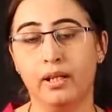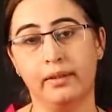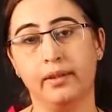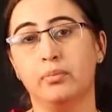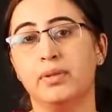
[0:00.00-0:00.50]

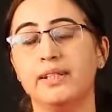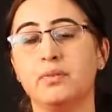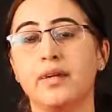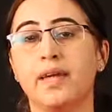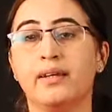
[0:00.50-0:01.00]
there
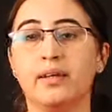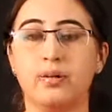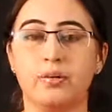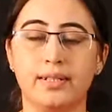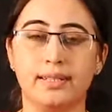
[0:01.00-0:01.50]
must be an
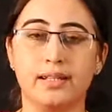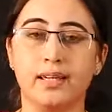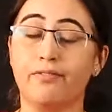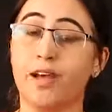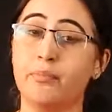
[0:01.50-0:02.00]
interest.
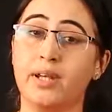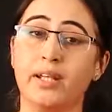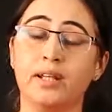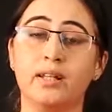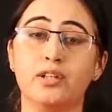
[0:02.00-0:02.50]
If I am
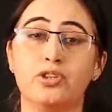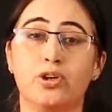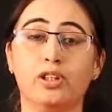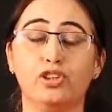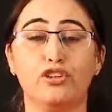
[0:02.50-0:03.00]
taking the
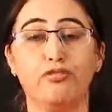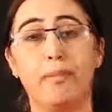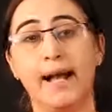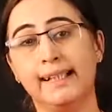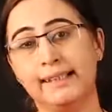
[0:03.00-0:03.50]
insurance of
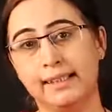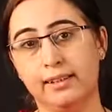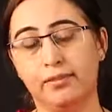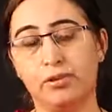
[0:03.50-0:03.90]
myself,